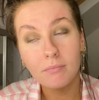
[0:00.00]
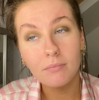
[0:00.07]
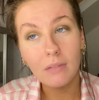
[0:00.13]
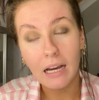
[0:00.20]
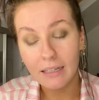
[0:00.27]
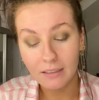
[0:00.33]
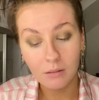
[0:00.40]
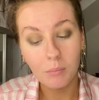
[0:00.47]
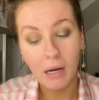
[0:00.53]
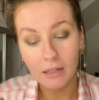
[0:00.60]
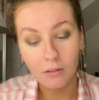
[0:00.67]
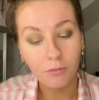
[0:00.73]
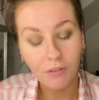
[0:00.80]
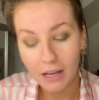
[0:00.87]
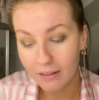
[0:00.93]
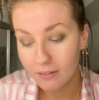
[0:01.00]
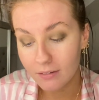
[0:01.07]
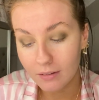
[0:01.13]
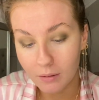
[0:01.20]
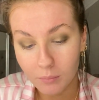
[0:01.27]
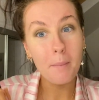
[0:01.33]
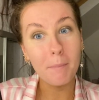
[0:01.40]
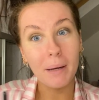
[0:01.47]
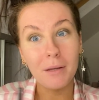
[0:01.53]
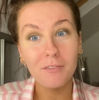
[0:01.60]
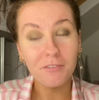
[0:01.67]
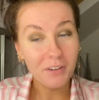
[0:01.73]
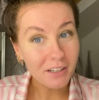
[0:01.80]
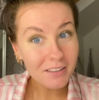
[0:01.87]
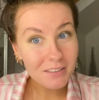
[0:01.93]
I can manifest them. My
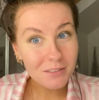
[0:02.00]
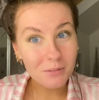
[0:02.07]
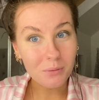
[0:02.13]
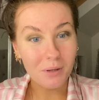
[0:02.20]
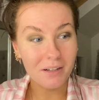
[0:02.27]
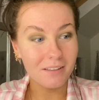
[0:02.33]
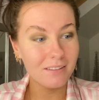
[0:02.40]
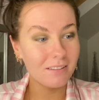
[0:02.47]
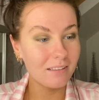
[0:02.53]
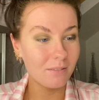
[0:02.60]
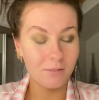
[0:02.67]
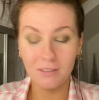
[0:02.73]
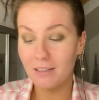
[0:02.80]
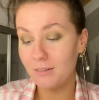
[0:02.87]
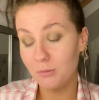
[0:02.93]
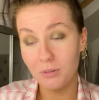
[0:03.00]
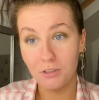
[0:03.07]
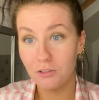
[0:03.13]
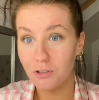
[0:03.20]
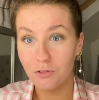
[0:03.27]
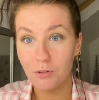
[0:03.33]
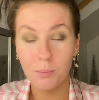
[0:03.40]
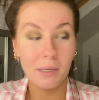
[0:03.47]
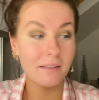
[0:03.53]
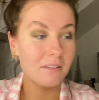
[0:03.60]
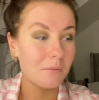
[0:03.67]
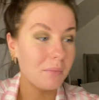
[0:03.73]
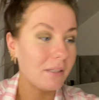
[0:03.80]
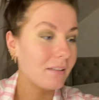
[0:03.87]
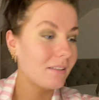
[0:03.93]
first one, it was just
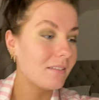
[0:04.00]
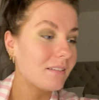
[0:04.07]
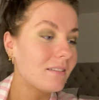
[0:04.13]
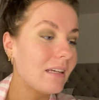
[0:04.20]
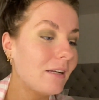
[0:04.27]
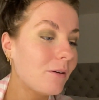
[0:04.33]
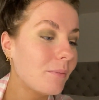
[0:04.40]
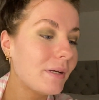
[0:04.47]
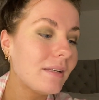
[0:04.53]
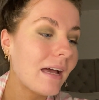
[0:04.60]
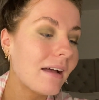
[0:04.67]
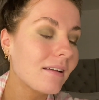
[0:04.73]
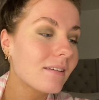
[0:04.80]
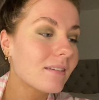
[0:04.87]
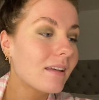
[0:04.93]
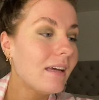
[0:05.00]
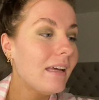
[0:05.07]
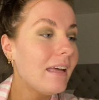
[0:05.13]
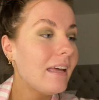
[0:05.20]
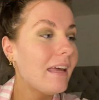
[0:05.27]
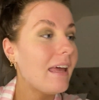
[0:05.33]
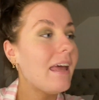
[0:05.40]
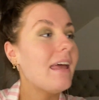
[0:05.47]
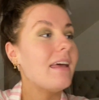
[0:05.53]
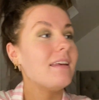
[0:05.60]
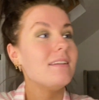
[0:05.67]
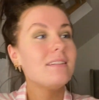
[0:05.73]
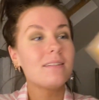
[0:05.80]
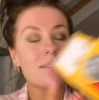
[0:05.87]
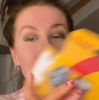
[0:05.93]
reminded me because they're sitting on my desk,
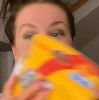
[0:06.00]
is